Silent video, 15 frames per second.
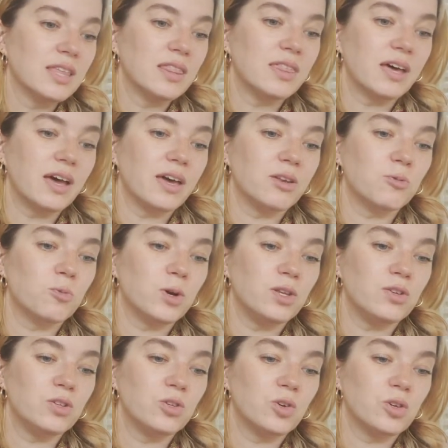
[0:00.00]
that when
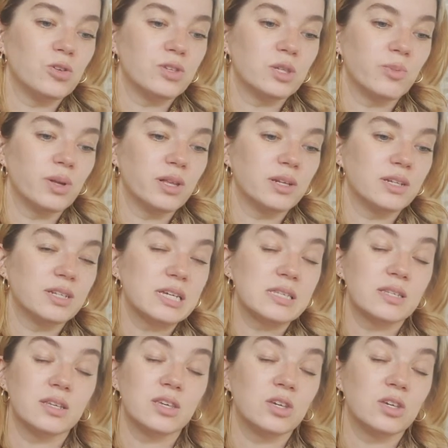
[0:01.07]
you're doing usability testing,